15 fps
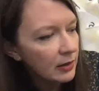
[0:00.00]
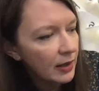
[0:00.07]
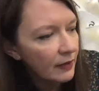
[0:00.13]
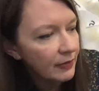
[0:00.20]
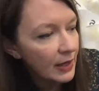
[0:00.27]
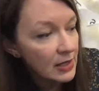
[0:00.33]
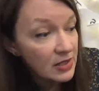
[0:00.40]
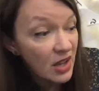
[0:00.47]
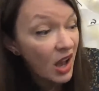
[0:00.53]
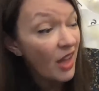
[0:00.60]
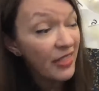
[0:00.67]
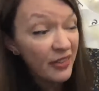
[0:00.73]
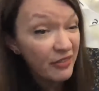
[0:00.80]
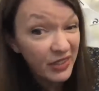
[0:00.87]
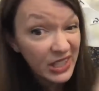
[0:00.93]
then there's
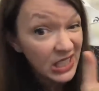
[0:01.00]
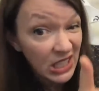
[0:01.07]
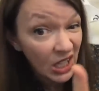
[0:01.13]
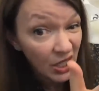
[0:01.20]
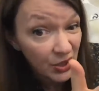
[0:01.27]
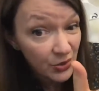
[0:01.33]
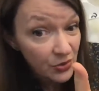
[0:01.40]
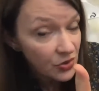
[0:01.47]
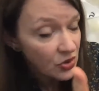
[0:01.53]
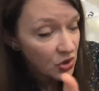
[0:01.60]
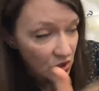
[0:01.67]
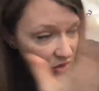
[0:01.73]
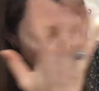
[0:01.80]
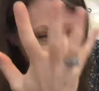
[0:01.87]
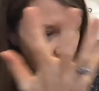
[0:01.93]
other videos,
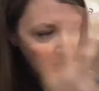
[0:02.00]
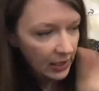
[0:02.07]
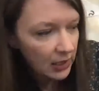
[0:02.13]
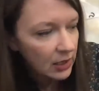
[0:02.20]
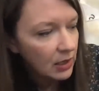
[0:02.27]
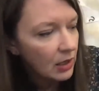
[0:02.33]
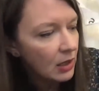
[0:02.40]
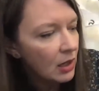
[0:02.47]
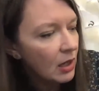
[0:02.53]
just any,